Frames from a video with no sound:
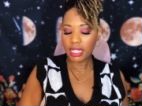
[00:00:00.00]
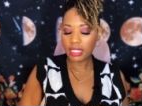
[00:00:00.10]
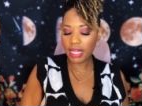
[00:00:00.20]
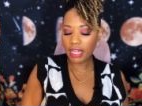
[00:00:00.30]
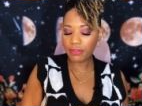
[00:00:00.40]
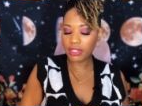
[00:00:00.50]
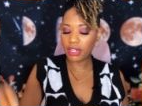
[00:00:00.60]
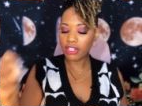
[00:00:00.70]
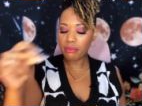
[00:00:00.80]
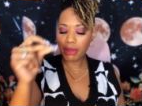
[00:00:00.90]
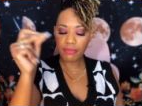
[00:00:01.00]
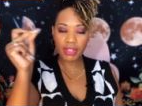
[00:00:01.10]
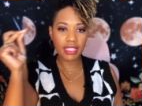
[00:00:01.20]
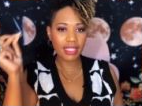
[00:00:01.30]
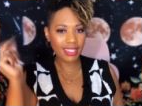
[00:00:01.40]
life is on your
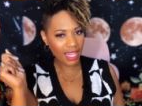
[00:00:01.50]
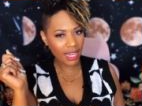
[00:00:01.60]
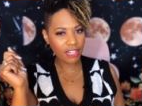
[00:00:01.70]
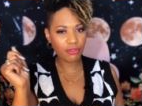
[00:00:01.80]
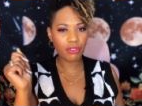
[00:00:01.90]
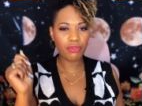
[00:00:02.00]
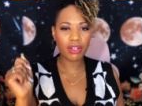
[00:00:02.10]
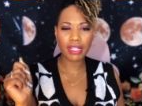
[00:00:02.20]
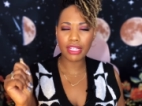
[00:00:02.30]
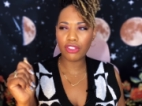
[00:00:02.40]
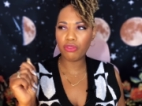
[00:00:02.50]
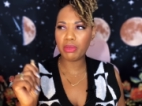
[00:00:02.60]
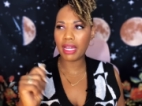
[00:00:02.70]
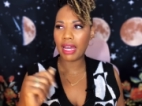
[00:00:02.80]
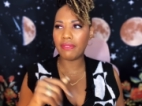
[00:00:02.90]
motherfucking side. If you felt like you've been
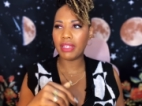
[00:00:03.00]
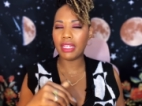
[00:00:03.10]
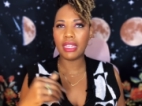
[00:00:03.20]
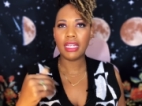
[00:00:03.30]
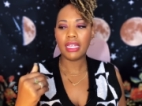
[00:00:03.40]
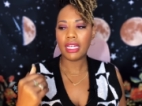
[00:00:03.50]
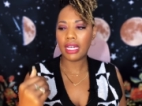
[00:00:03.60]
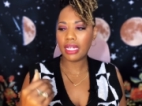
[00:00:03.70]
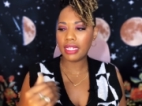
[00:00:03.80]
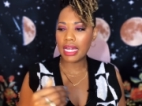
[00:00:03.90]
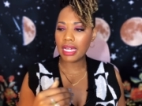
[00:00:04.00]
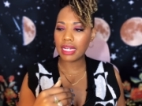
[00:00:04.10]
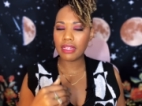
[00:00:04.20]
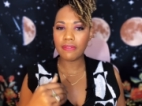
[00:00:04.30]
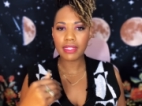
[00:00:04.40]
having a
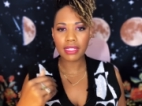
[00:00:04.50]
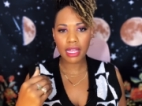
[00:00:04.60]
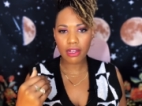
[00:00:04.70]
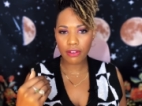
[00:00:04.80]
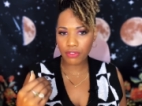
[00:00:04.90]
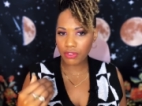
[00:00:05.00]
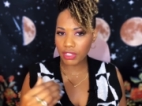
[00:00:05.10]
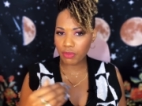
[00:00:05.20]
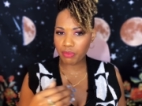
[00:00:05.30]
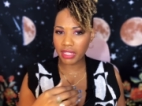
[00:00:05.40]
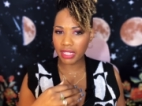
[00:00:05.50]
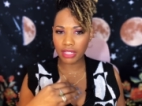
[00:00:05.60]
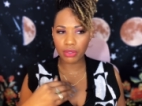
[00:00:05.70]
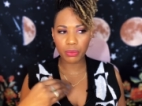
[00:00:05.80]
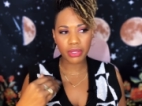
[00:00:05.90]
negative cycle of you just feeling
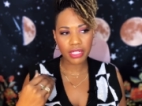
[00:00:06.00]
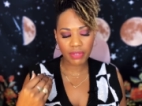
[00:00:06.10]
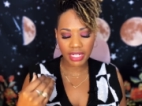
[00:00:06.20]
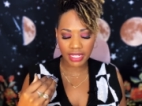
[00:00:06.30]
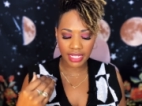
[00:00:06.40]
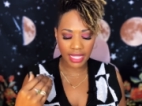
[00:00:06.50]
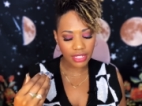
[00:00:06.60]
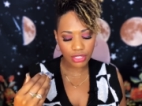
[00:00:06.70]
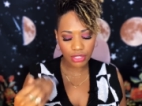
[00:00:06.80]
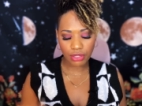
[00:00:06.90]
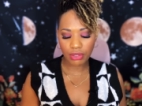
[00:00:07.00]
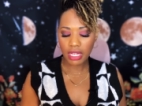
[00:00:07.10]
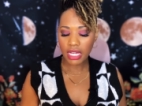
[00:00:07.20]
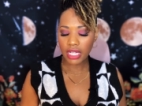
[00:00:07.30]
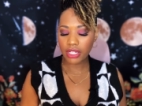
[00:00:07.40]
like the world is fucking against you.
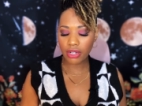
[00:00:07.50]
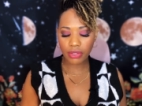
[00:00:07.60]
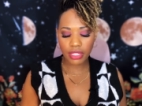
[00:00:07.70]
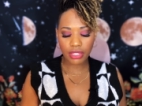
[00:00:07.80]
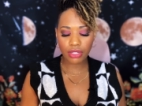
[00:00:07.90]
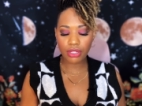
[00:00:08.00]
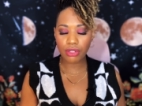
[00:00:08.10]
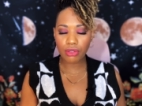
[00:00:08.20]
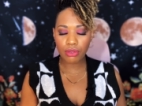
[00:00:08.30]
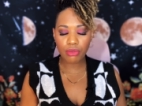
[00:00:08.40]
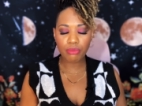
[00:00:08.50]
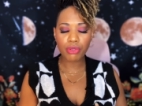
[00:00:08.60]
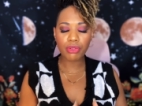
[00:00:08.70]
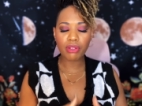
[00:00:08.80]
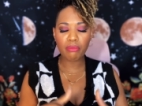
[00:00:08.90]
No, this new
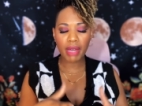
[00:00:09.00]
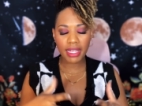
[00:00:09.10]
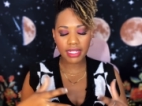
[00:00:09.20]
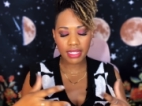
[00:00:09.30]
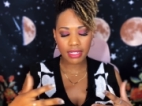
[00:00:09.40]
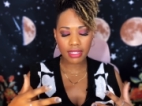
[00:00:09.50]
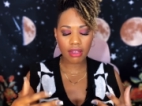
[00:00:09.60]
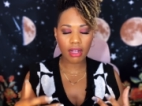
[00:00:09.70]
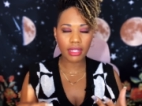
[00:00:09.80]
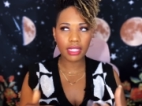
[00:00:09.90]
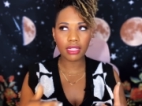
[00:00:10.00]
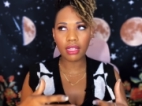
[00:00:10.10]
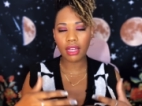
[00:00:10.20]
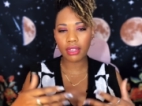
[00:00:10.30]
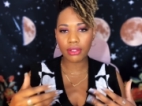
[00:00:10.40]
moon in Pisces is calling in
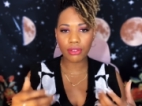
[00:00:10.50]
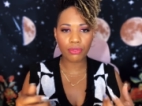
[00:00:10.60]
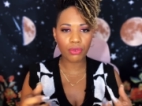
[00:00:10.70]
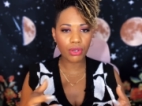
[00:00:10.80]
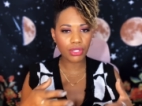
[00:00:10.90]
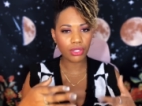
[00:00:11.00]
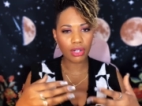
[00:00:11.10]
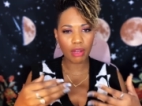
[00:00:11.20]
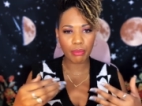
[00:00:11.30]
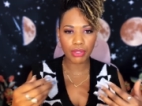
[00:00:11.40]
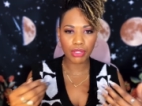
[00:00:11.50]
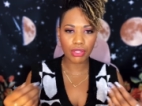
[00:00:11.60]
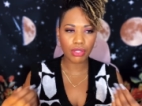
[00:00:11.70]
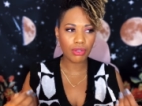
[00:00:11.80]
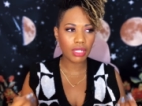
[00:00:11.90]
luck, good fortune, good
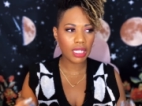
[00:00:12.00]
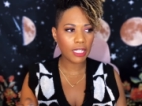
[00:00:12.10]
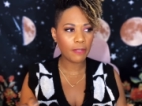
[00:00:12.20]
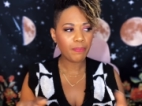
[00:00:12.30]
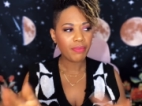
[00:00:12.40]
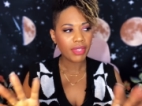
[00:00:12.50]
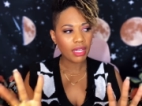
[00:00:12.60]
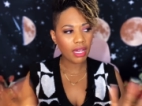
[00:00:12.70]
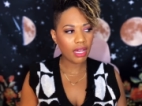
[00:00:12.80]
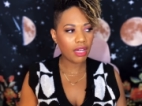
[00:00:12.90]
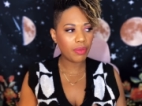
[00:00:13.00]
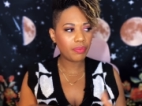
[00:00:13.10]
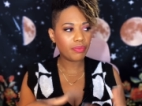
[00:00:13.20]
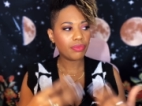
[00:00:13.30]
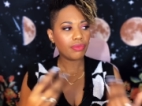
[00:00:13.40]
opportunity, um,